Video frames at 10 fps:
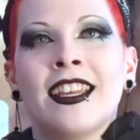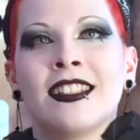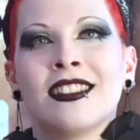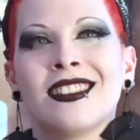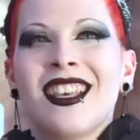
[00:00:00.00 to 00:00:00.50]

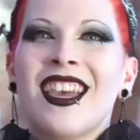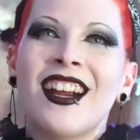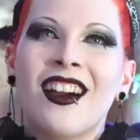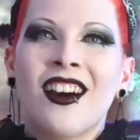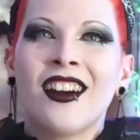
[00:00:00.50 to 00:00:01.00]
ends, they
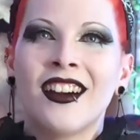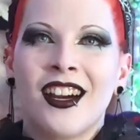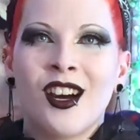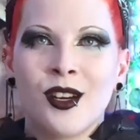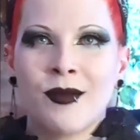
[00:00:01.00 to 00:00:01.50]
are
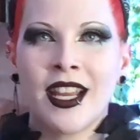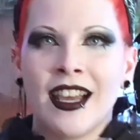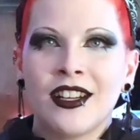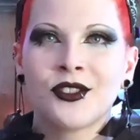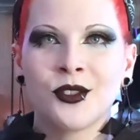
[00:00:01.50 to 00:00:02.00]
on my
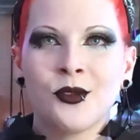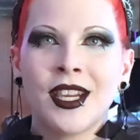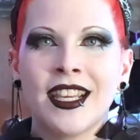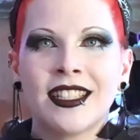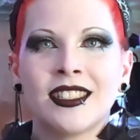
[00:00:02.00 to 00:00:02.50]
natural
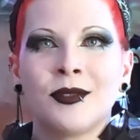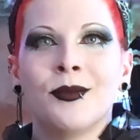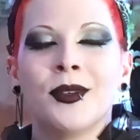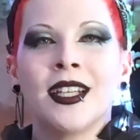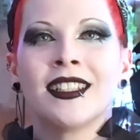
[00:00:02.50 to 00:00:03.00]
waist,
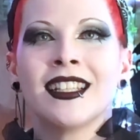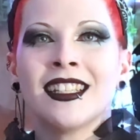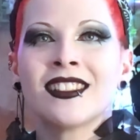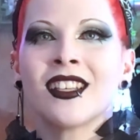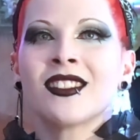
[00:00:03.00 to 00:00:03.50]
but
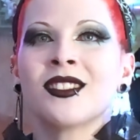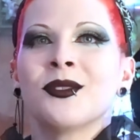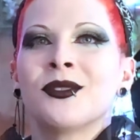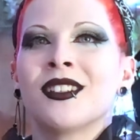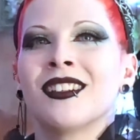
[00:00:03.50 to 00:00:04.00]
it's
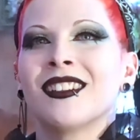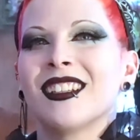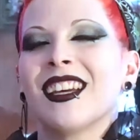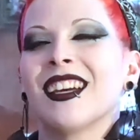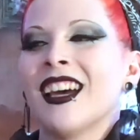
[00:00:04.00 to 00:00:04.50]
also,
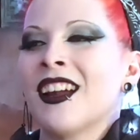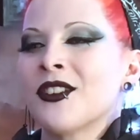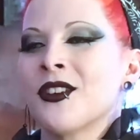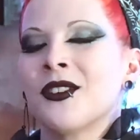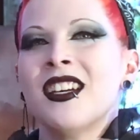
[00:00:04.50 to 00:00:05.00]
I don't
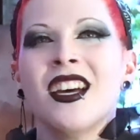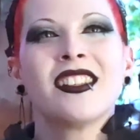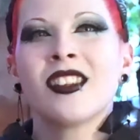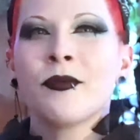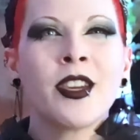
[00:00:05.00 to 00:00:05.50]
know,
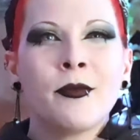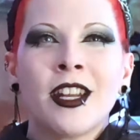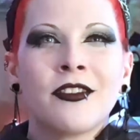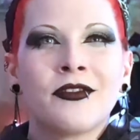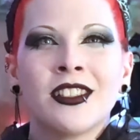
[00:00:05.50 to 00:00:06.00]
something about
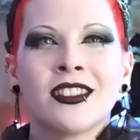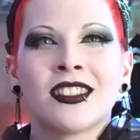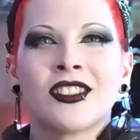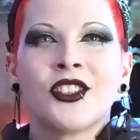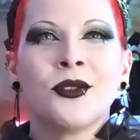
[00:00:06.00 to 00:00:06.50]
it feels
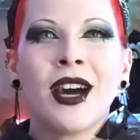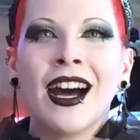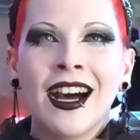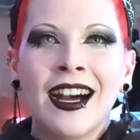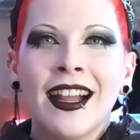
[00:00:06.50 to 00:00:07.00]
too
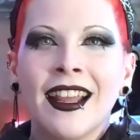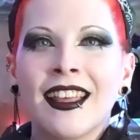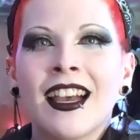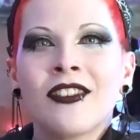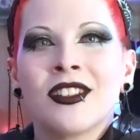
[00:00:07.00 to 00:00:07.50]
high.
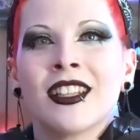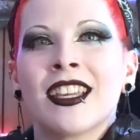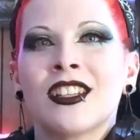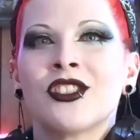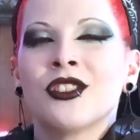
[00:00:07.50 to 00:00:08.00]
I feel like
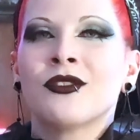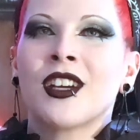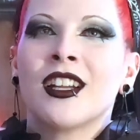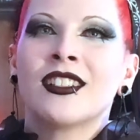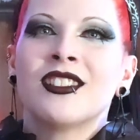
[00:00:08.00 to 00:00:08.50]
it should have
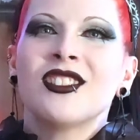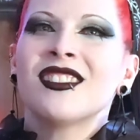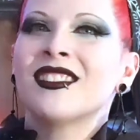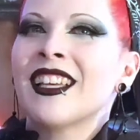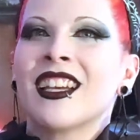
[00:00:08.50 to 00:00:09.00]
gone just a
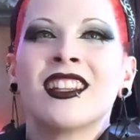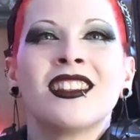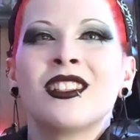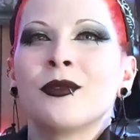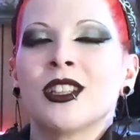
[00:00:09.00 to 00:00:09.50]

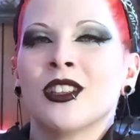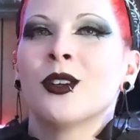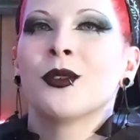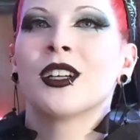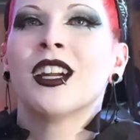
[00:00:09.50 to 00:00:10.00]
little bit
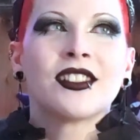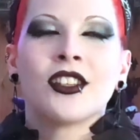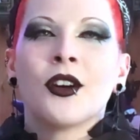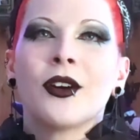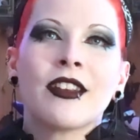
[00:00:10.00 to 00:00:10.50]
lower.
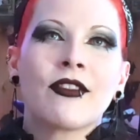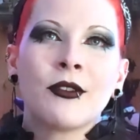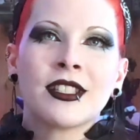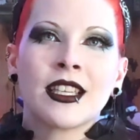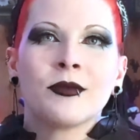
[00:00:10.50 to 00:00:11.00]
So if I
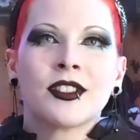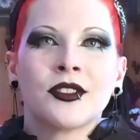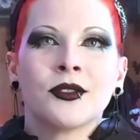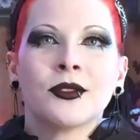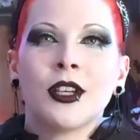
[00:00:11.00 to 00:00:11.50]
was able
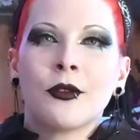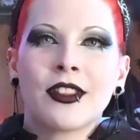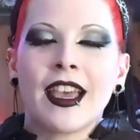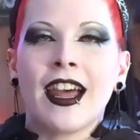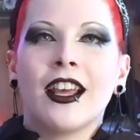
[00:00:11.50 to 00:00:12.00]
to lower
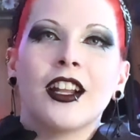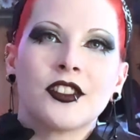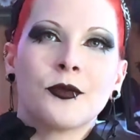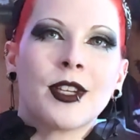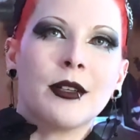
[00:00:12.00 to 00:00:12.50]
that, I'd
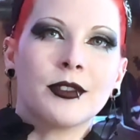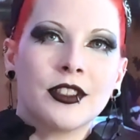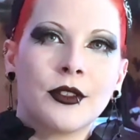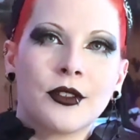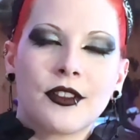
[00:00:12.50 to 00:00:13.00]
also be able to
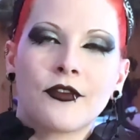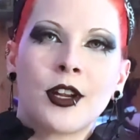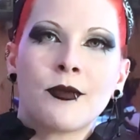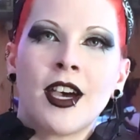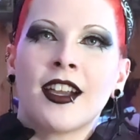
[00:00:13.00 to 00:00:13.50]
lower the
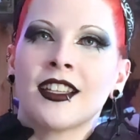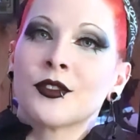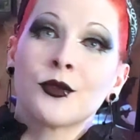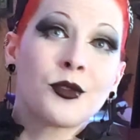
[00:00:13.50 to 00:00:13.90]
front pockets, which